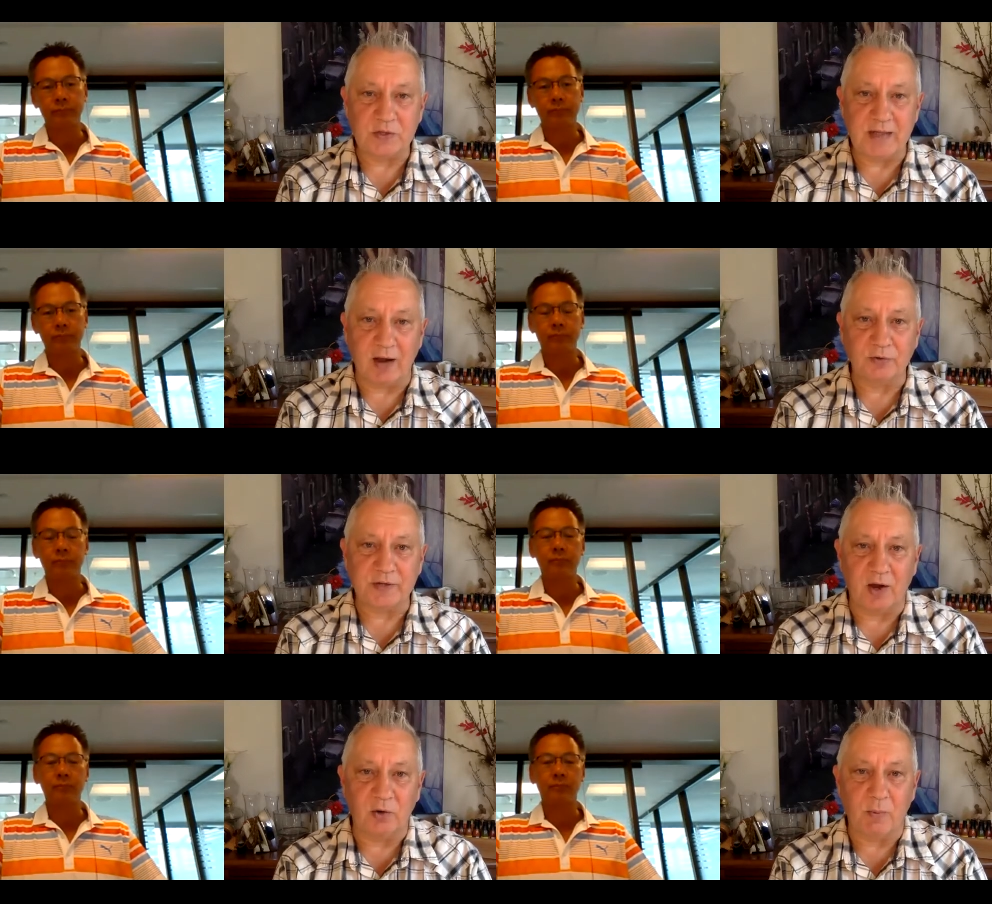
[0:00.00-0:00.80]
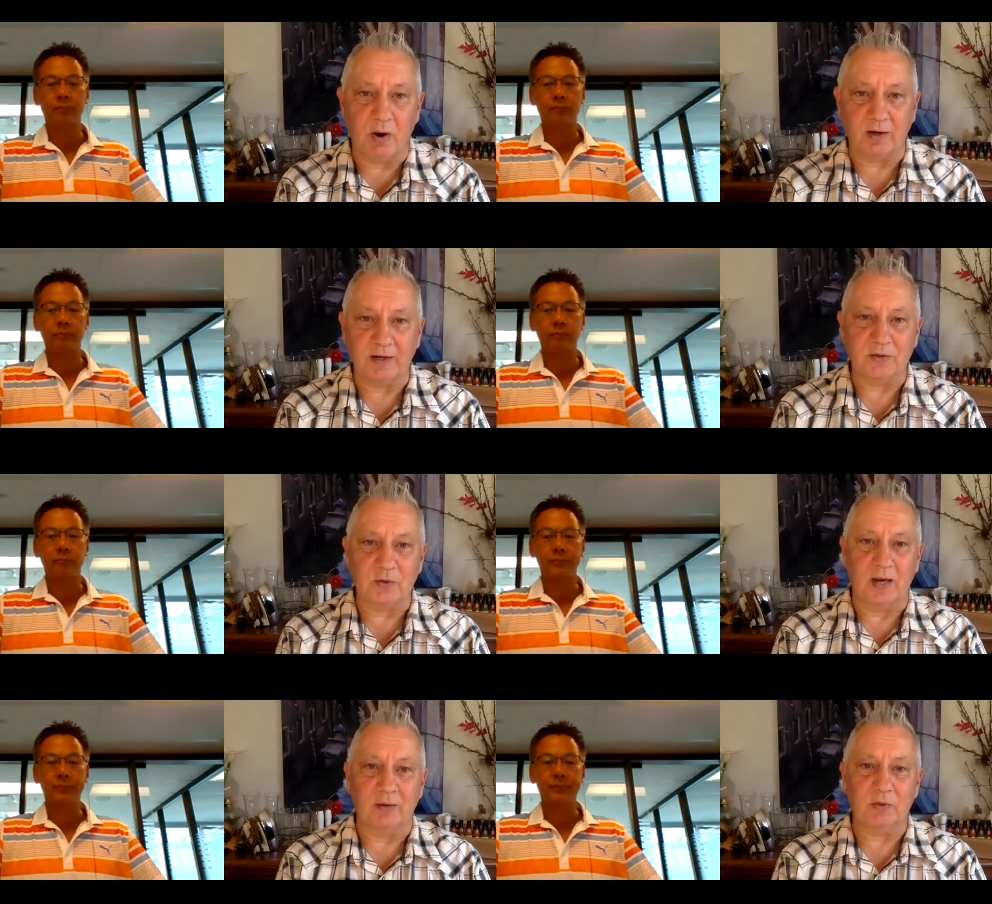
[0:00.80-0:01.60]
Speaker 1: the downtown market,
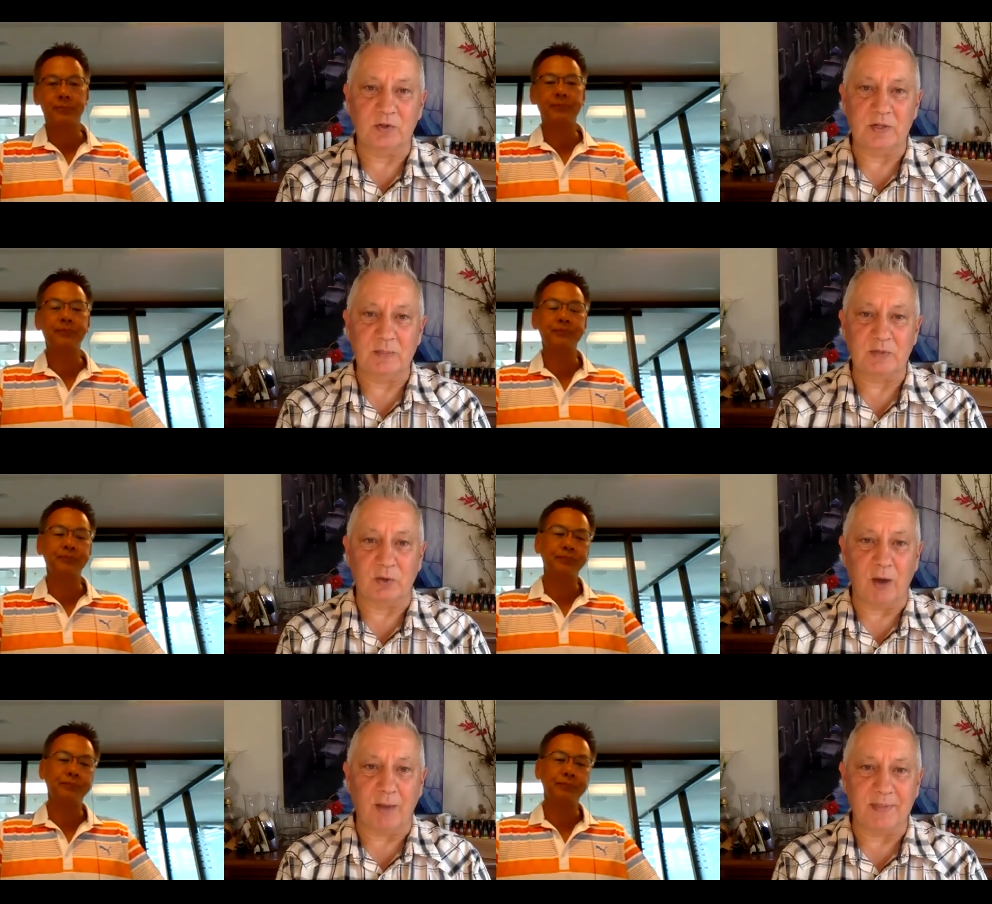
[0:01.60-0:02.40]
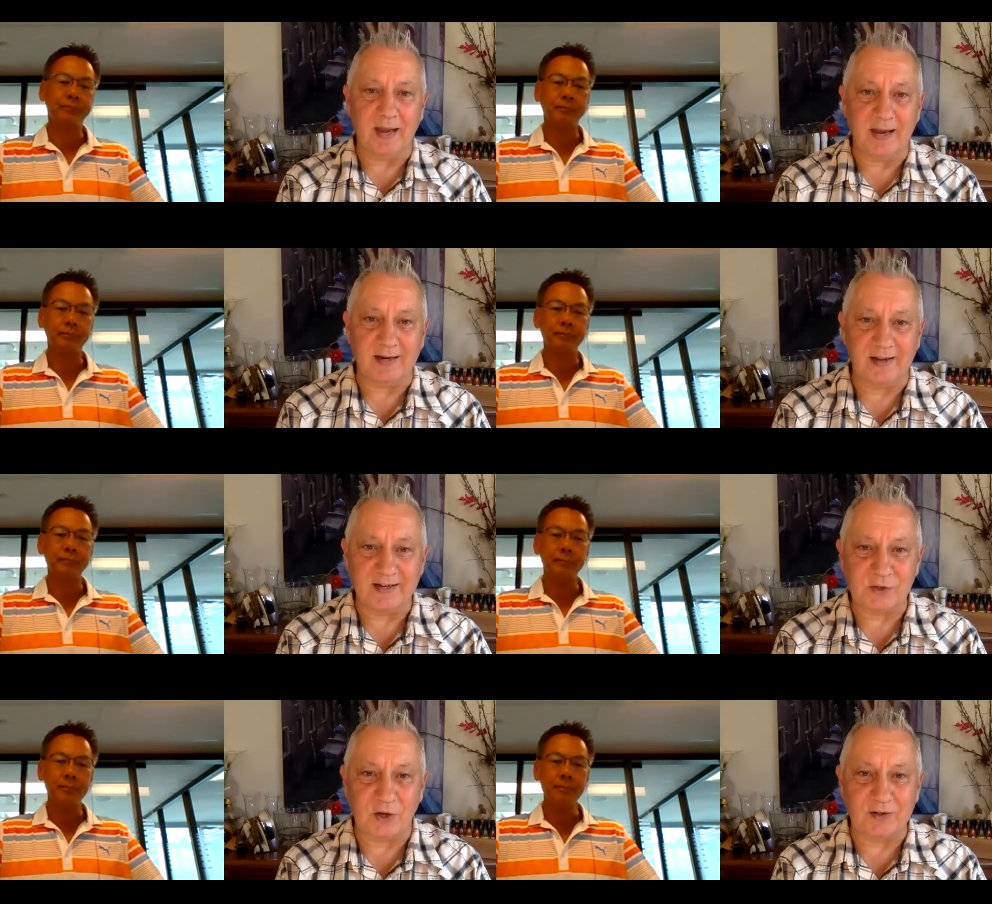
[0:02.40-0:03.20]
uh, which seems to grab the
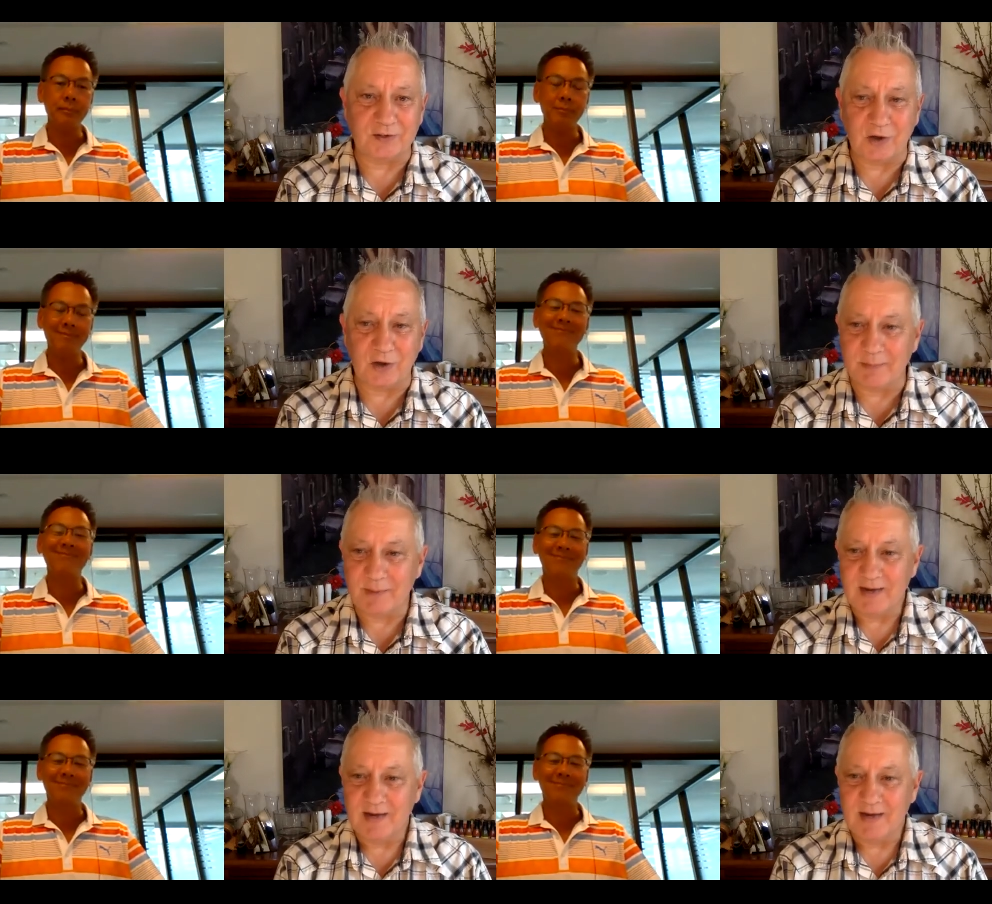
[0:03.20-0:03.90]
headlines all the time.